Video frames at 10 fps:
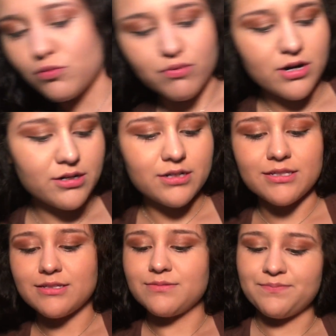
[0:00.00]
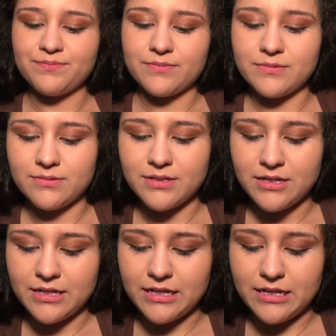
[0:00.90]
her products.
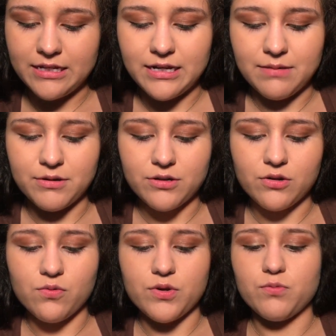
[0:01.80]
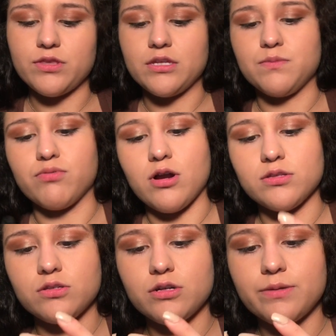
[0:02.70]
And I'm gonna go in with this
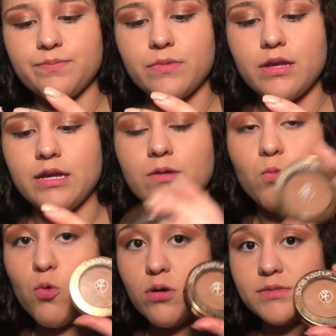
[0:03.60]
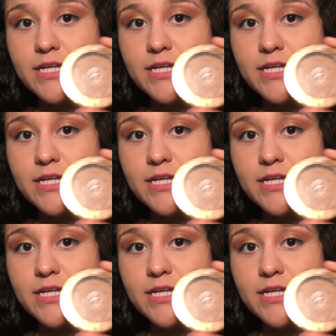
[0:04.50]
bronzer in warm